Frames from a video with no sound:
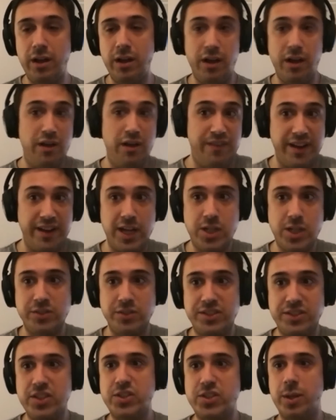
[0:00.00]
financial
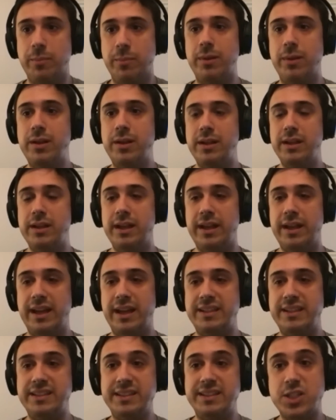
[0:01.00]
system. And
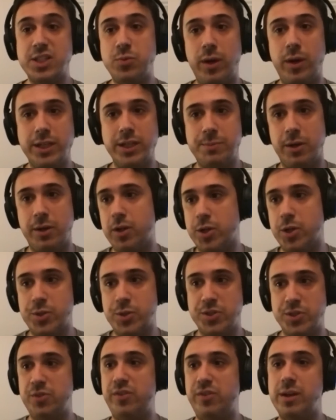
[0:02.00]
I think that's why smart
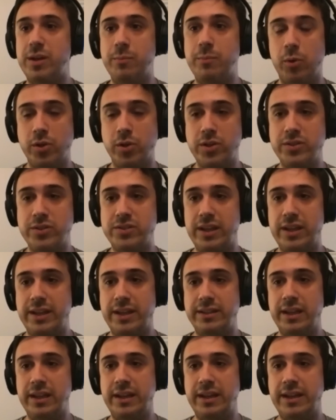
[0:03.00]
contracts are very important.
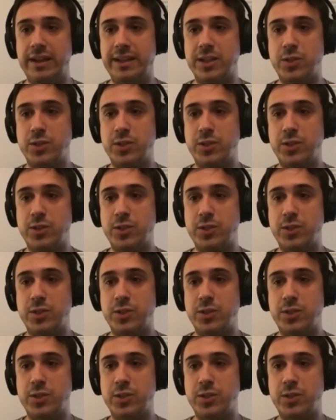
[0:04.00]
And that's